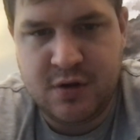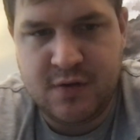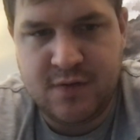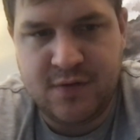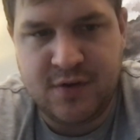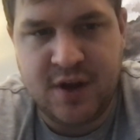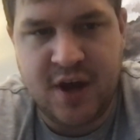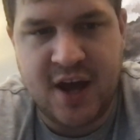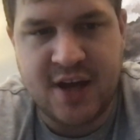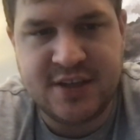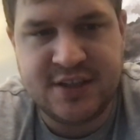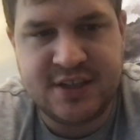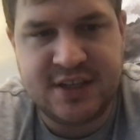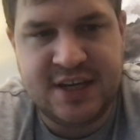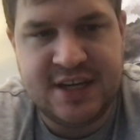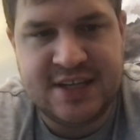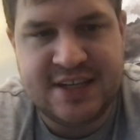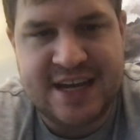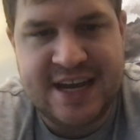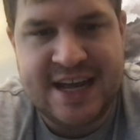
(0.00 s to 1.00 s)
For the
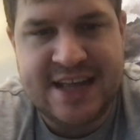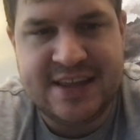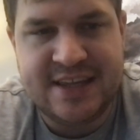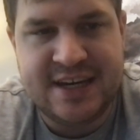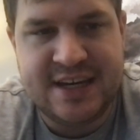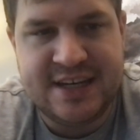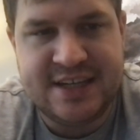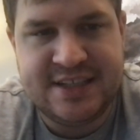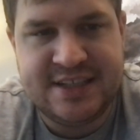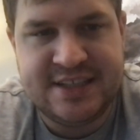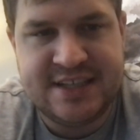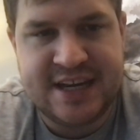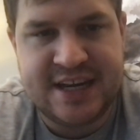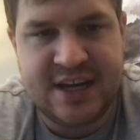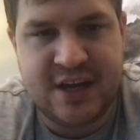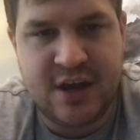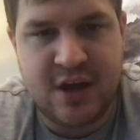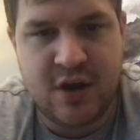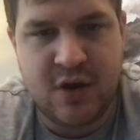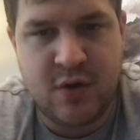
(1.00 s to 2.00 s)
Huskies, Anthony
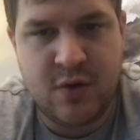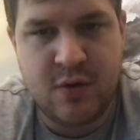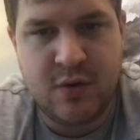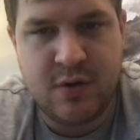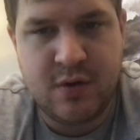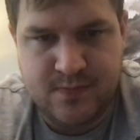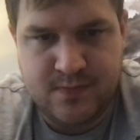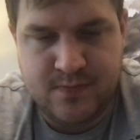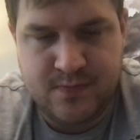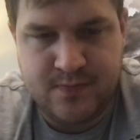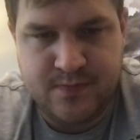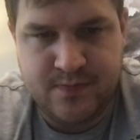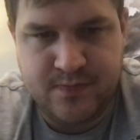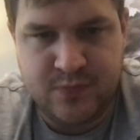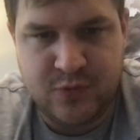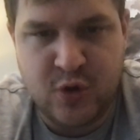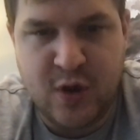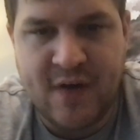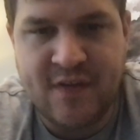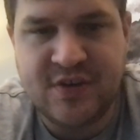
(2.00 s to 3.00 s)
Sigo
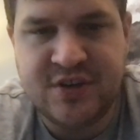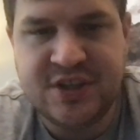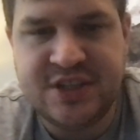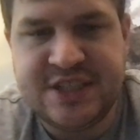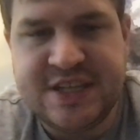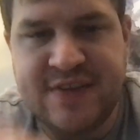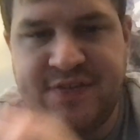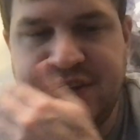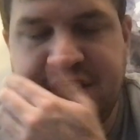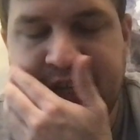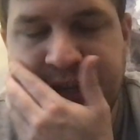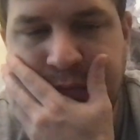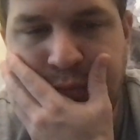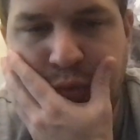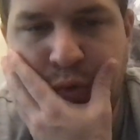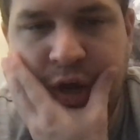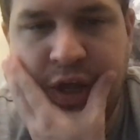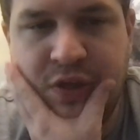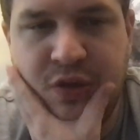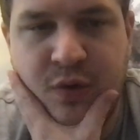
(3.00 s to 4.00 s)
averages
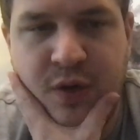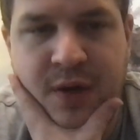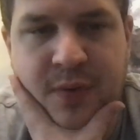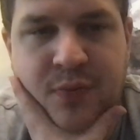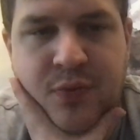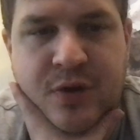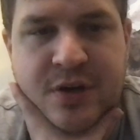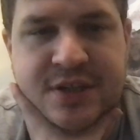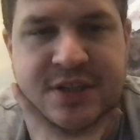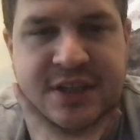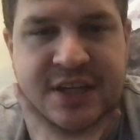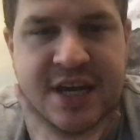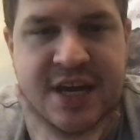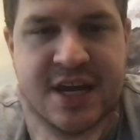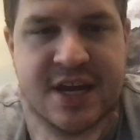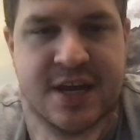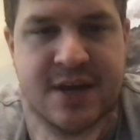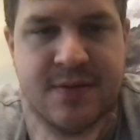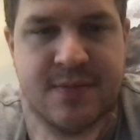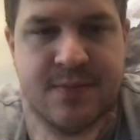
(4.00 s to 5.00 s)
17.3 points a
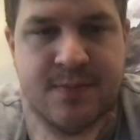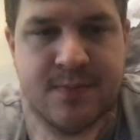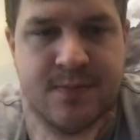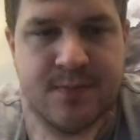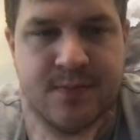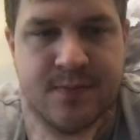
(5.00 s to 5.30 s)
game.